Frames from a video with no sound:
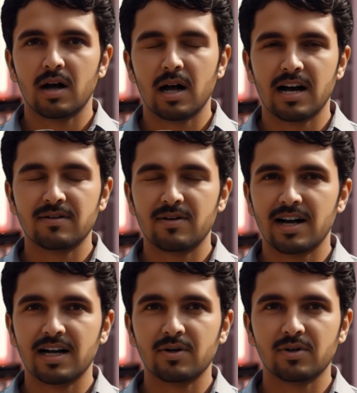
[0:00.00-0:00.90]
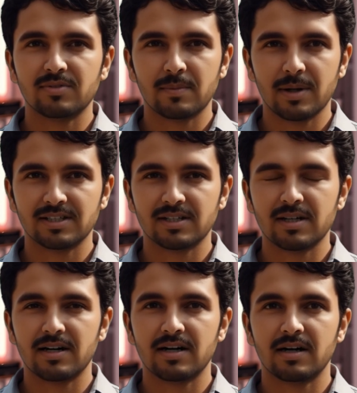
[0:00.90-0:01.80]
And a final note from us.
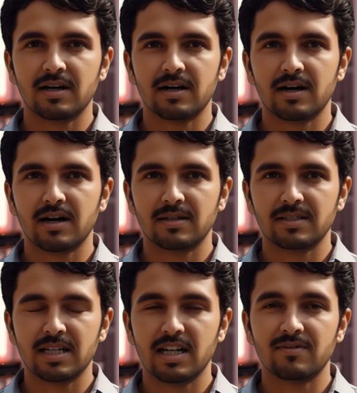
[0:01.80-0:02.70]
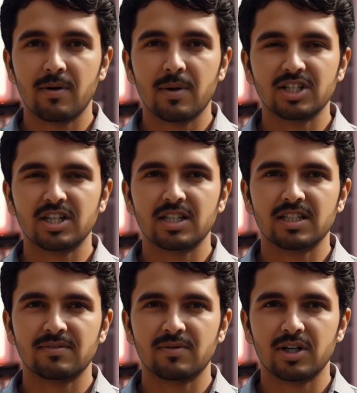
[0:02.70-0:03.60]
The information in
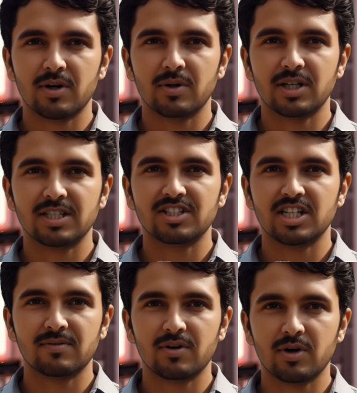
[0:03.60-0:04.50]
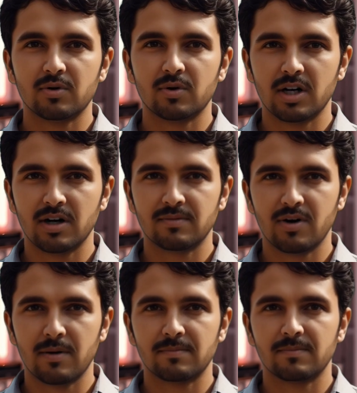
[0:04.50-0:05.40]
this video is just for you to learn
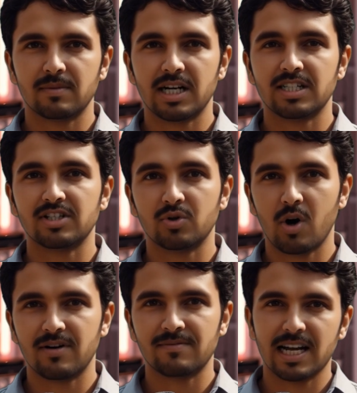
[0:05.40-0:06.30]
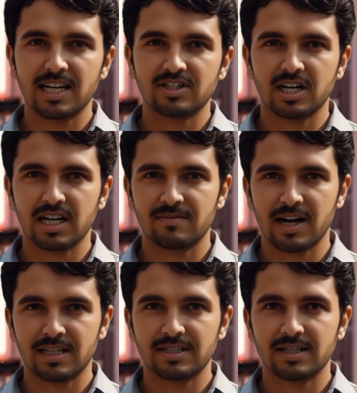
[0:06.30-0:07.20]
from. It's not financial
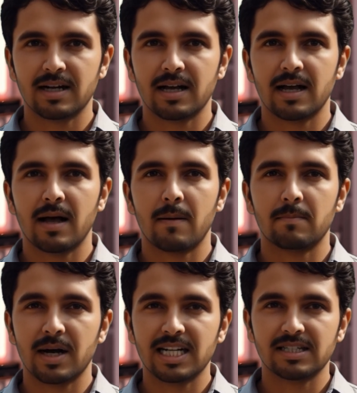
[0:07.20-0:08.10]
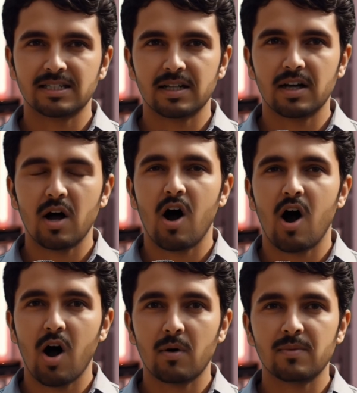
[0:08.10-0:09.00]
advice. Please,
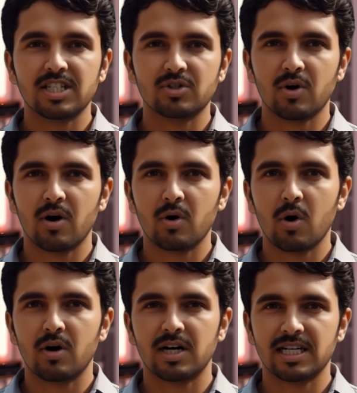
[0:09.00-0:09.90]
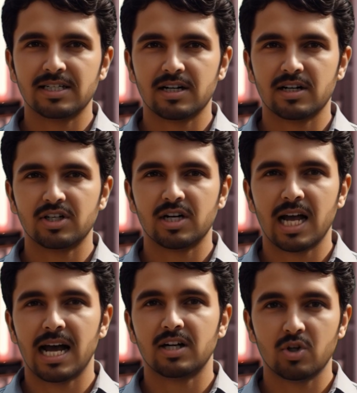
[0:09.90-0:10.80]
always do your own research
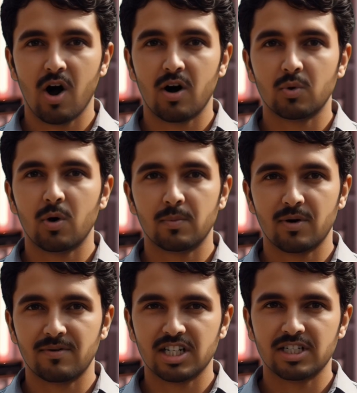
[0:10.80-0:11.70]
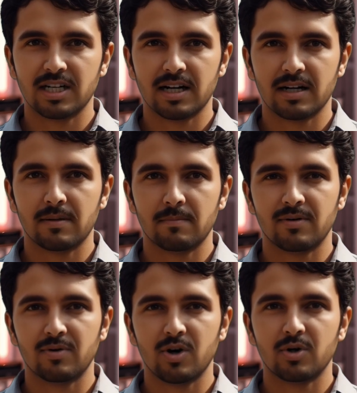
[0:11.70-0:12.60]
and talk to a professional
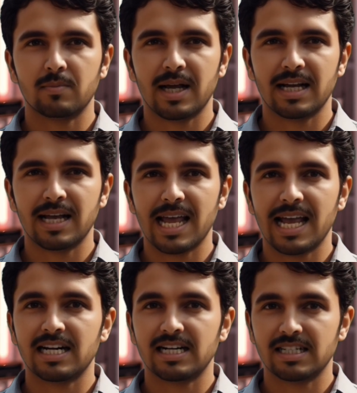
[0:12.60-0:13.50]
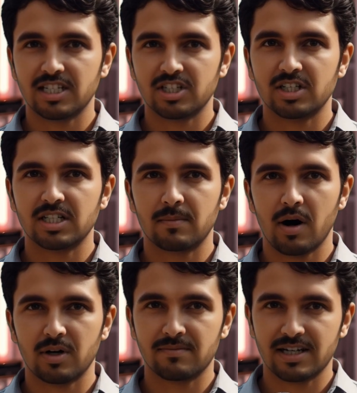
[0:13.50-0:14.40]
before you make any decisions
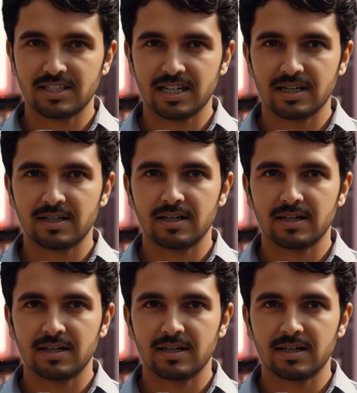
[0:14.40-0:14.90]
about investing.